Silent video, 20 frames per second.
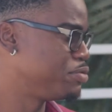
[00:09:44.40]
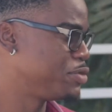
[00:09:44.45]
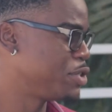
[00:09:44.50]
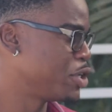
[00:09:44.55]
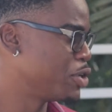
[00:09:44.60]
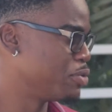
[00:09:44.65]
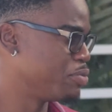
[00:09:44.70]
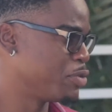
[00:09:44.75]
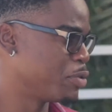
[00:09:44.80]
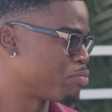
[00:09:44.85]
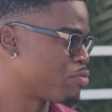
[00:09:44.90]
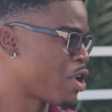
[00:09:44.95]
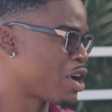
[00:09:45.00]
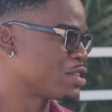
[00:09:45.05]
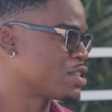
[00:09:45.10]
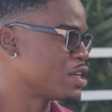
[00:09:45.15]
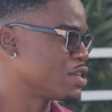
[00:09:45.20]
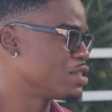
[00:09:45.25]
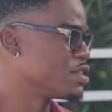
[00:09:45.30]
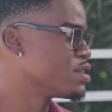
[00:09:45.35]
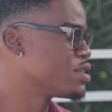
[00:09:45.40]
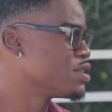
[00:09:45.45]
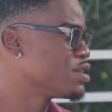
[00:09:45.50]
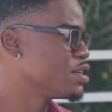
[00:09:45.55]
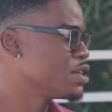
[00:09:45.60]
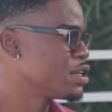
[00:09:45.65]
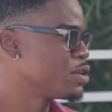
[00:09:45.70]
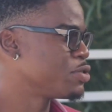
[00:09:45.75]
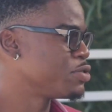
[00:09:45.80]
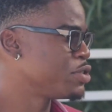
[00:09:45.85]
the process,
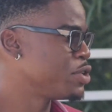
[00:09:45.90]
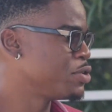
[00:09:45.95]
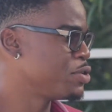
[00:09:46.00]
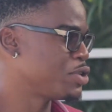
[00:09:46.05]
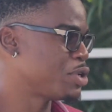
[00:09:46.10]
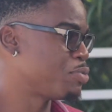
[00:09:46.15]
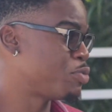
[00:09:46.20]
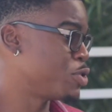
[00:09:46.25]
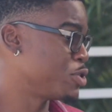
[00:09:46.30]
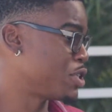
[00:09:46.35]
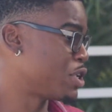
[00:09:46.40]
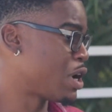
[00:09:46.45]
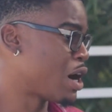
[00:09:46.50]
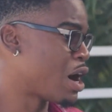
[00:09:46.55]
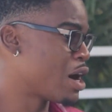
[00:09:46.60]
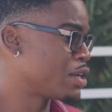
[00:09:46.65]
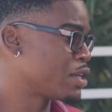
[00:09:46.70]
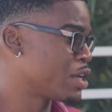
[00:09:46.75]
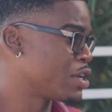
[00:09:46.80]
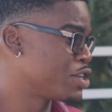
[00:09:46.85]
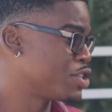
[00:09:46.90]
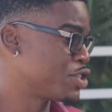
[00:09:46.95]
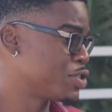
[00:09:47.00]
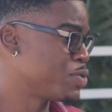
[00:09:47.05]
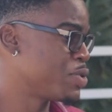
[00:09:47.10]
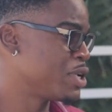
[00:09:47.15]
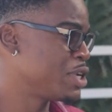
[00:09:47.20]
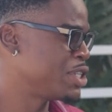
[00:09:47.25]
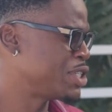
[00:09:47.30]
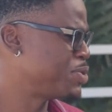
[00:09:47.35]
you put your heart and your
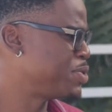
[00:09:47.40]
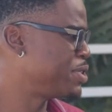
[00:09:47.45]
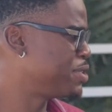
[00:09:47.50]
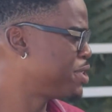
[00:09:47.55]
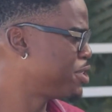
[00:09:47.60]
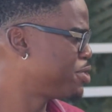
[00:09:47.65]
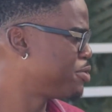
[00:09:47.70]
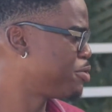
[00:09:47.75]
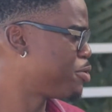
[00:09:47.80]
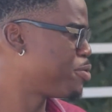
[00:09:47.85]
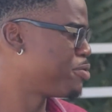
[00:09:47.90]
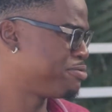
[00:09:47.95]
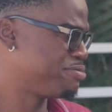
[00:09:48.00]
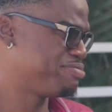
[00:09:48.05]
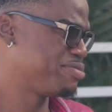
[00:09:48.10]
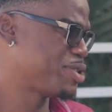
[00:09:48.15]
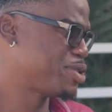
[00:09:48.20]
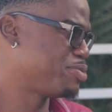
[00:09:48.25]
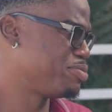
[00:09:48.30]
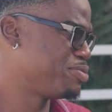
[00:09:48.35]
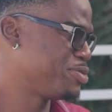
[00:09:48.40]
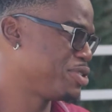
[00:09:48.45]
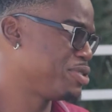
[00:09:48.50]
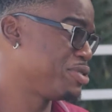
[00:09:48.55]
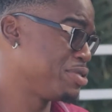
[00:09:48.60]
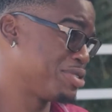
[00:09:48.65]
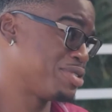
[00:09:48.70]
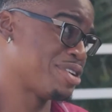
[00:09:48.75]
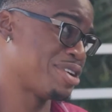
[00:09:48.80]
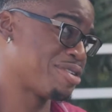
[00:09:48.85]
soul into it,
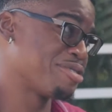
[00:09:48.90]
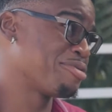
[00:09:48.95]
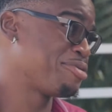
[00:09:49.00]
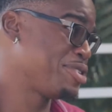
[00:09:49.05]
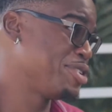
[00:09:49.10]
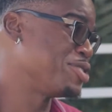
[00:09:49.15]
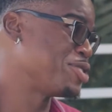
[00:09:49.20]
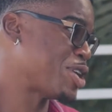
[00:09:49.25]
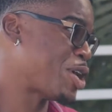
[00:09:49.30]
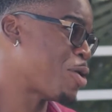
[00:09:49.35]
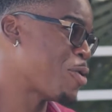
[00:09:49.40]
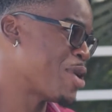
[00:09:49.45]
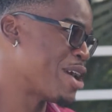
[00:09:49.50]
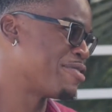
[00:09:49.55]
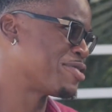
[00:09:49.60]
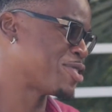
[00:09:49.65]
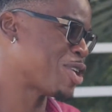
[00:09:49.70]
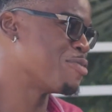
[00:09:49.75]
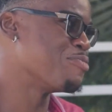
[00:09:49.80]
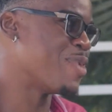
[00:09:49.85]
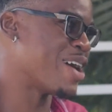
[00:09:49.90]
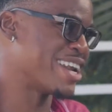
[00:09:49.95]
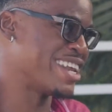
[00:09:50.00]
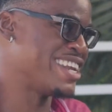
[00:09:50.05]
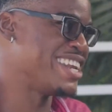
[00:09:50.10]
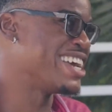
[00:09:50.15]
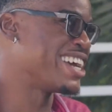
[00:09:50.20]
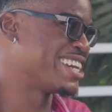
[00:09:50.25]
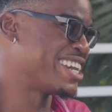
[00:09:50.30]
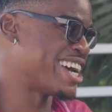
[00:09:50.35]
you're gonna feel so away if somebody
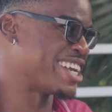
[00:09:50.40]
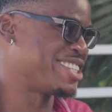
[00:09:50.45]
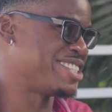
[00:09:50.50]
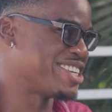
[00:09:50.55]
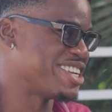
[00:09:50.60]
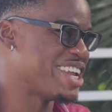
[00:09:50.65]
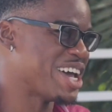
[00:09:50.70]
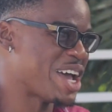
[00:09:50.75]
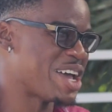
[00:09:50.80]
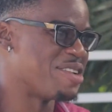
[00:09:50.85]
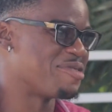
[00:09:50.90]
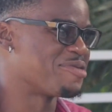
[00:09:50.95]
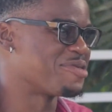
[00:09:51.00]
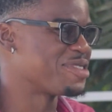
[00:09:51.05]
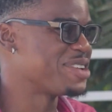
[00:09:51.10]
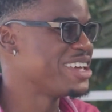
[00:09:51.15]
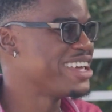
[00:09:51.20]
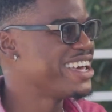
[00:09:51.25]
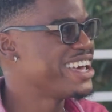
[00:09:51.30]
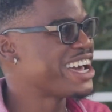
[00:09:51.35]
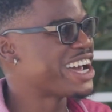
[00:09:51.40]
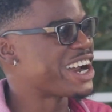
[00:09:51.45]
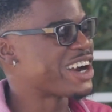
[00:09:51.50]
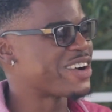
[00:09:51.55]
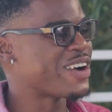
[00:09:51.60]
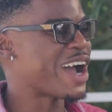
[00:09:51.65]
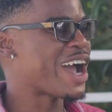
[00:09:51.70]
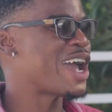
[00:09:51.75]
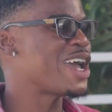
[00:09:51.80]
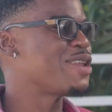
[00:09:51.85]
neglect your knife,
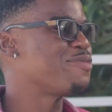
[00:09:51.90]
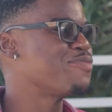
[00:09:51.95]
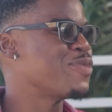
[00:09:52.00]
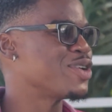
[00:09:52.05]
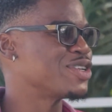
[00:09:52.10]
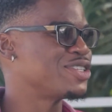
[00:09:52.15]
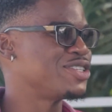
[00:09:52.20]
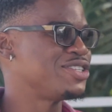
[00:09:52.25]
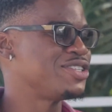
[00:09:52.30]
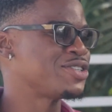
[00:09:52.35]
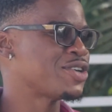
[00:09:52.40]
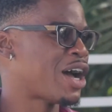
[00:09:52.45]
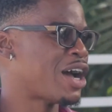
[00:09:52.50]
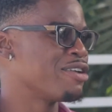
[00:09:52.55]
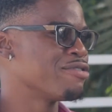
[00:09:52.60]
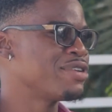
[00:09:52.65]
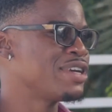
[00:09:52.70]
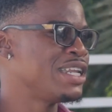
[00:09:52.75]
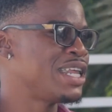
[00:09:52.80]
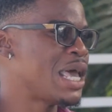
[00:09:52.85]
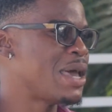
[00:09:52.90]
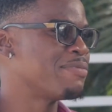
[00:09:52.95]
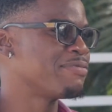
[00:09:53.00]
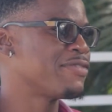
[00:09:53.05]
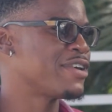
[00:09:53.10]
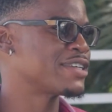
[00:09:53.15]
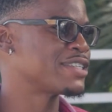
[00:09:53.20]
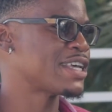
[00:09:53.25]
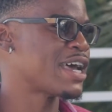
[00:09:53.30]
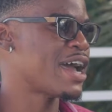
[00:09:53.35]
right? But so I really
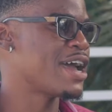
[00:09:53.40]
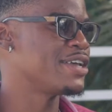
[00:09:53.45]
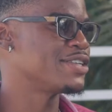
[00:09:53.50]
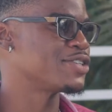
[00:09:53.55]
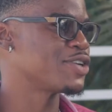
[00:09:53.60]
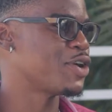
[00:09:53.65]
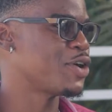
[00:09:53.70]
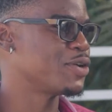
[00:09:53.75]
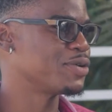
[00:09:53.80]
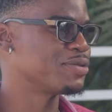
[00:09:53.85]
emphasize